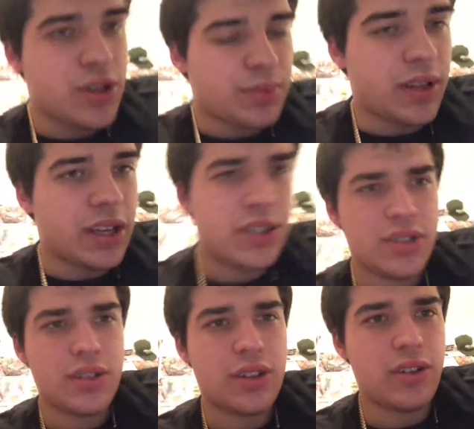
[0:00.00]
Triple H,
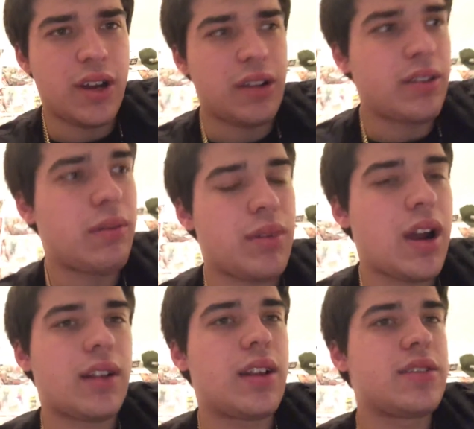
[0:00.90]
Kurt Angle, and
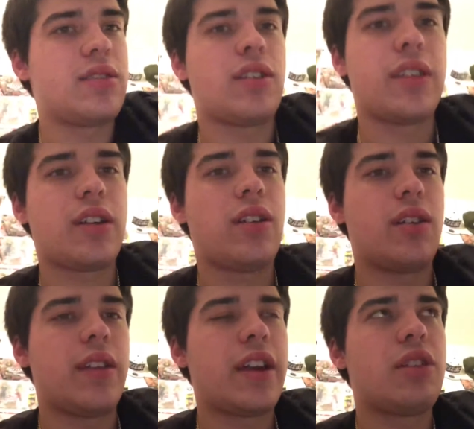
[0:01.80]
Brock Lesnar on the
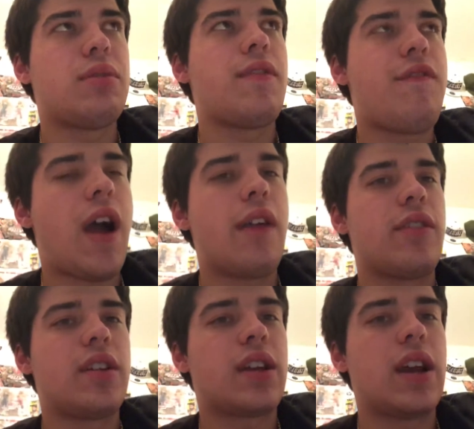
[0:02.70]
card. That could have been five
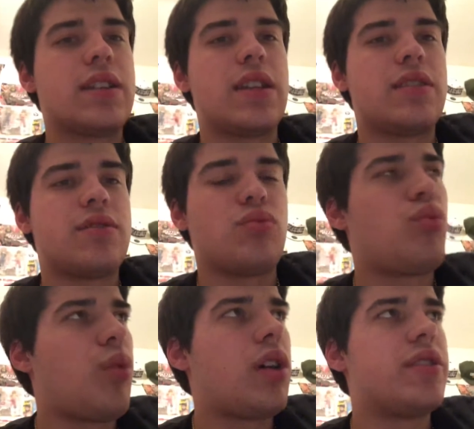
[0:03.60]
other guys that is
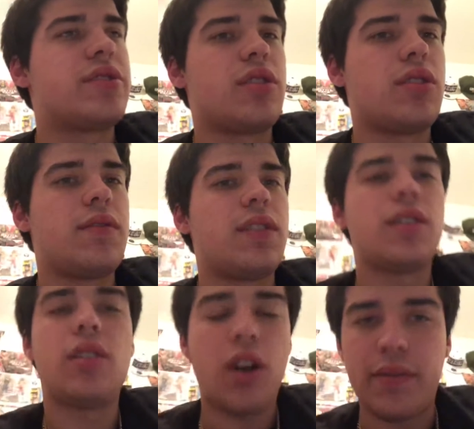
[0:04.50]
well deserved
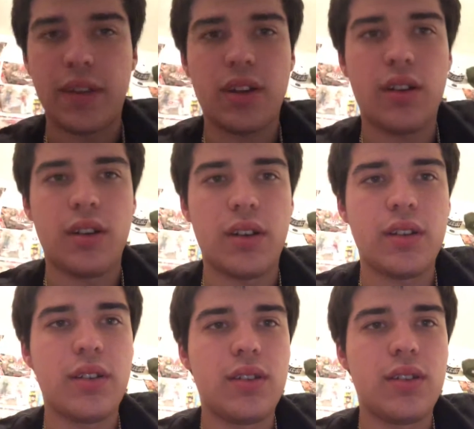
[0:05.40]
on the card.